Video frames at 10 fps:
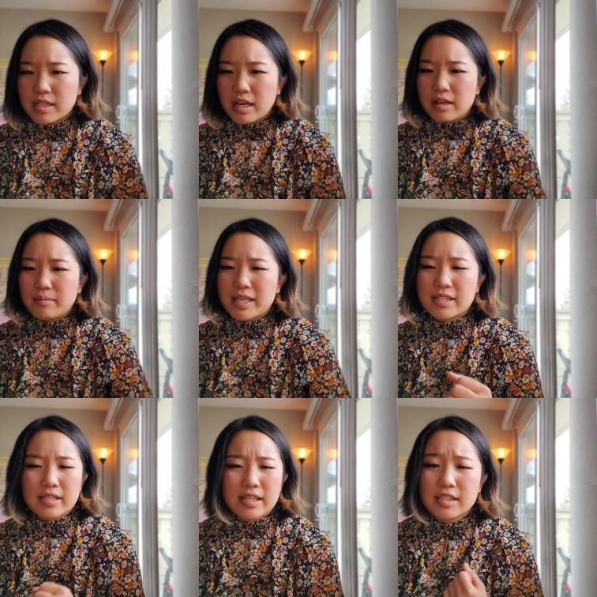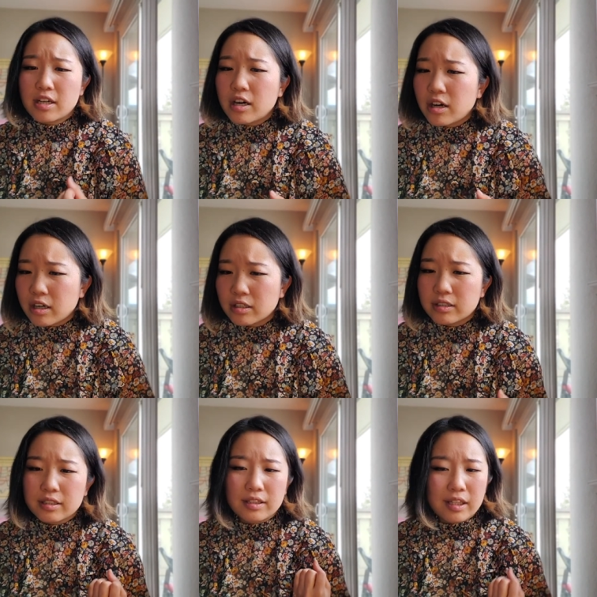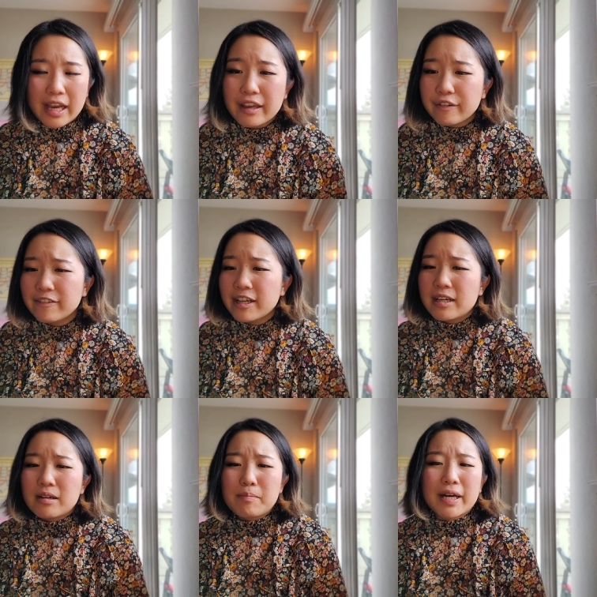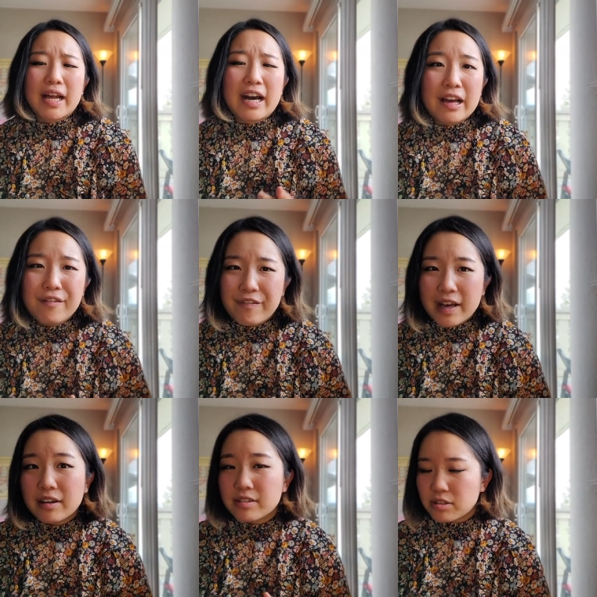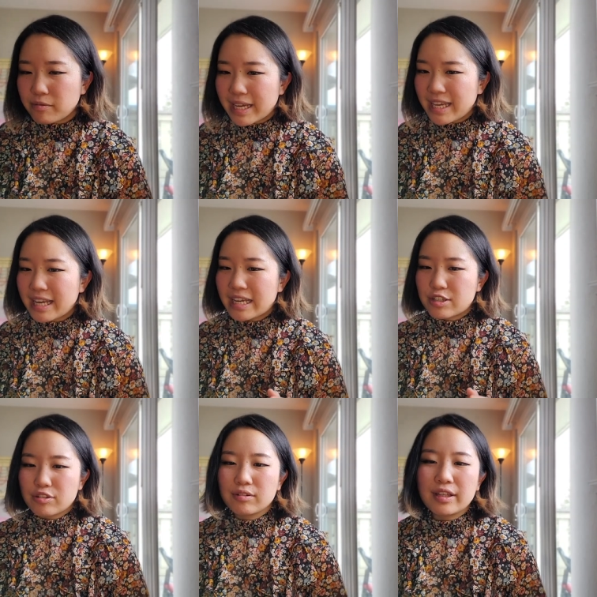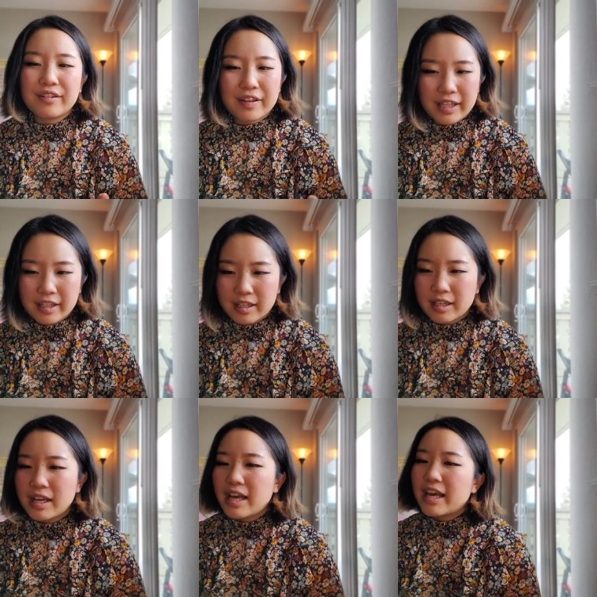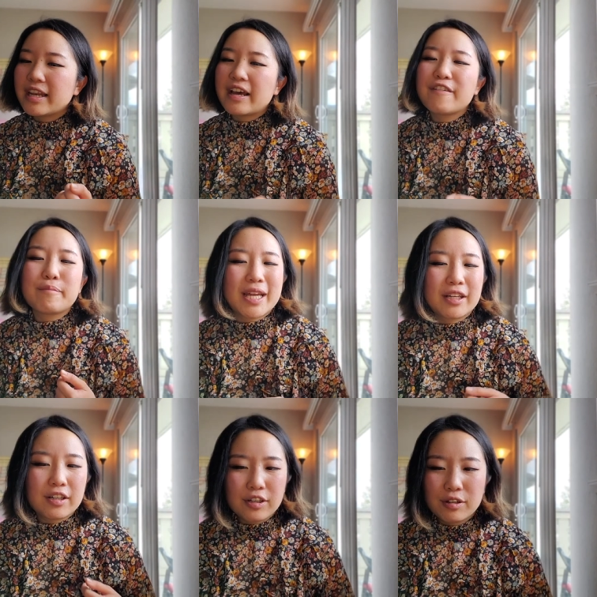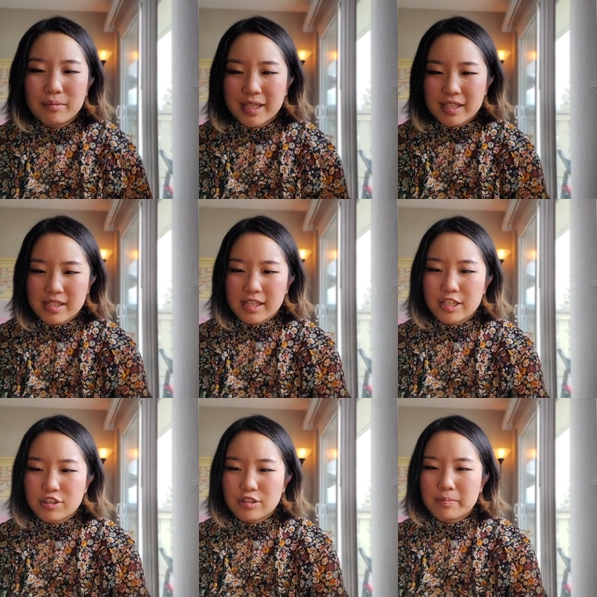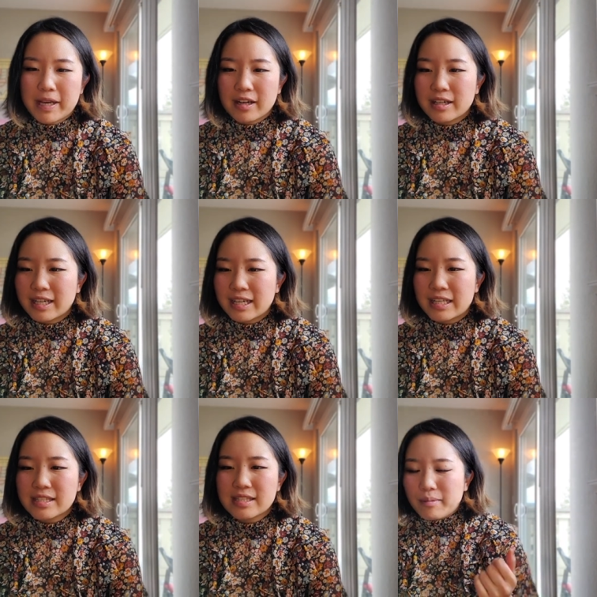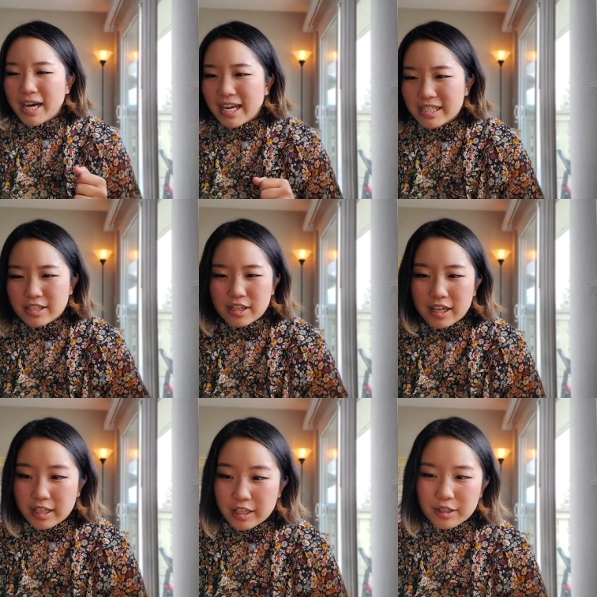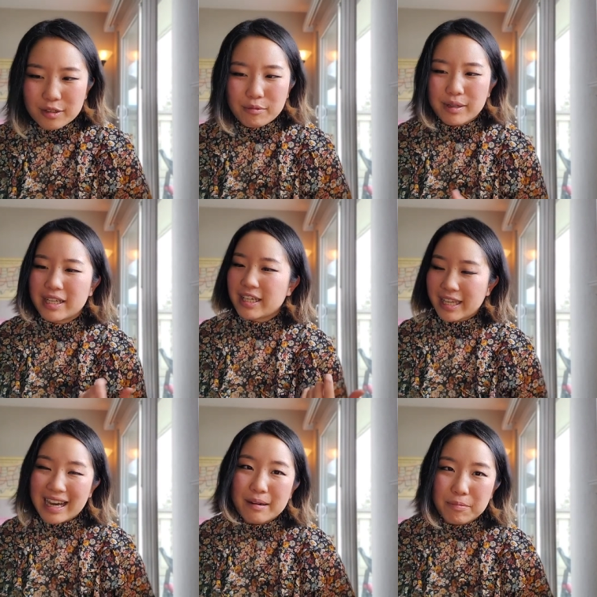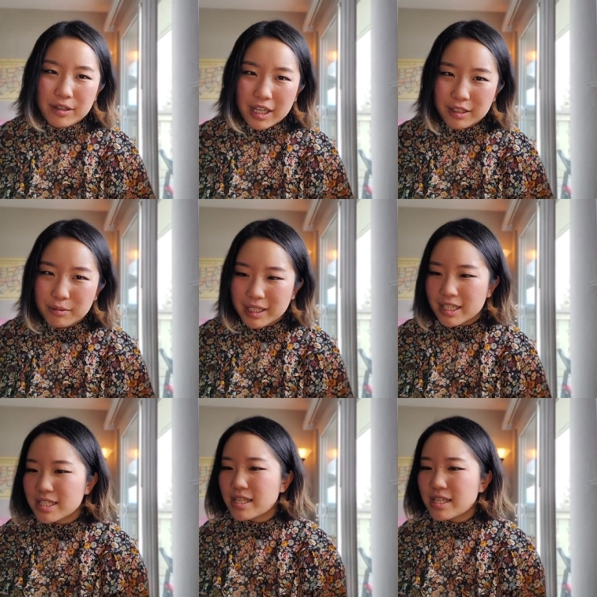Um, it's it's a hard life, but I've found a way to live here, and I've made a home in this country paradise. I did not know what a cap rock was.